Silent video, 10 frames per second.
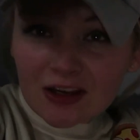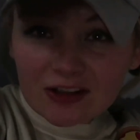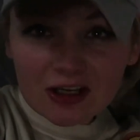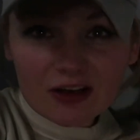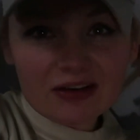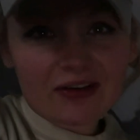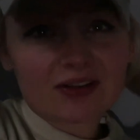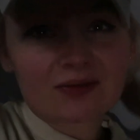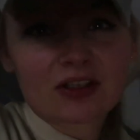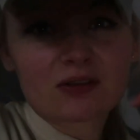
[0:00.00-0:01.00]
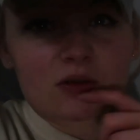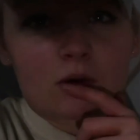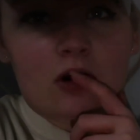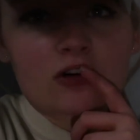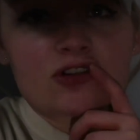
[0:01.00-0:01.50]
So I need to find something new to
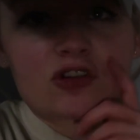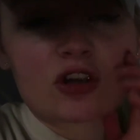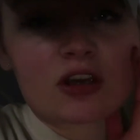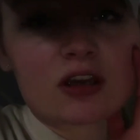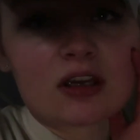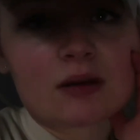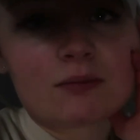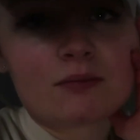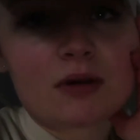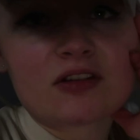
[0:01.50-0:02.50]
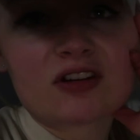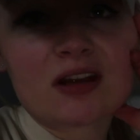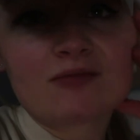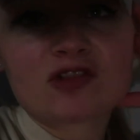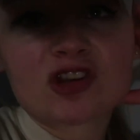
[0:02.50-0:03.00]
watch, and yeah,